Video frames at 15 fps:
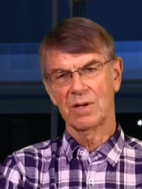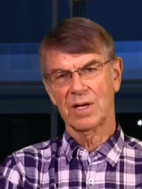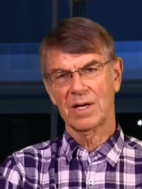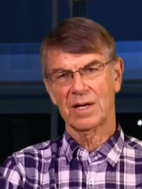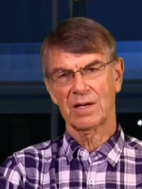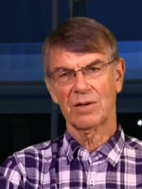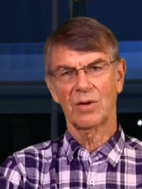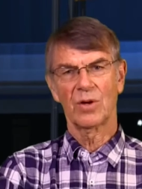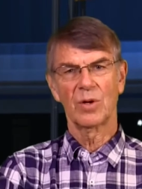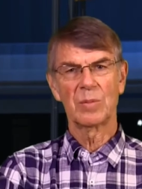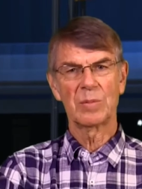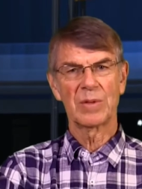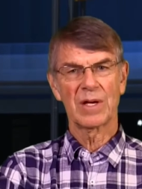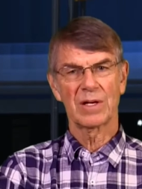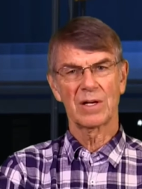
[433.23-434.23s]
and
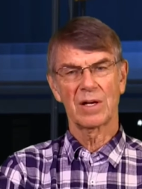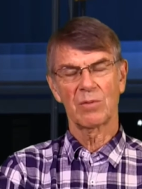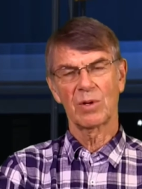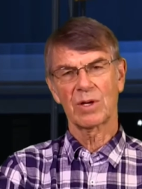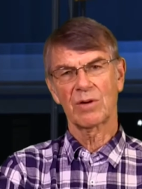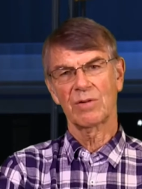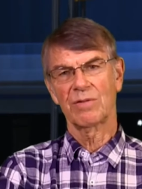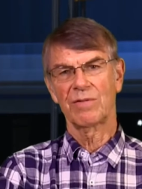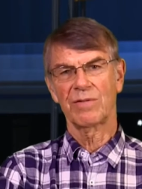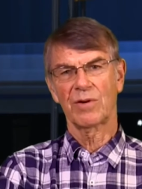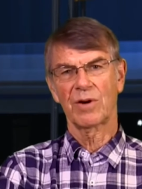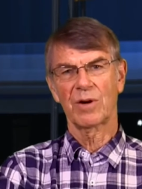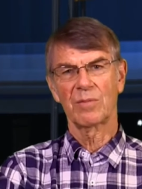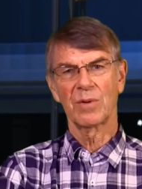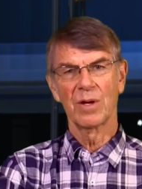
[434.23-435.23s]
hope that they will
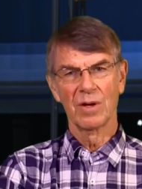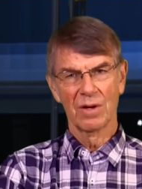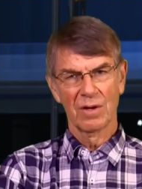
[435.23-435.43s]
confirm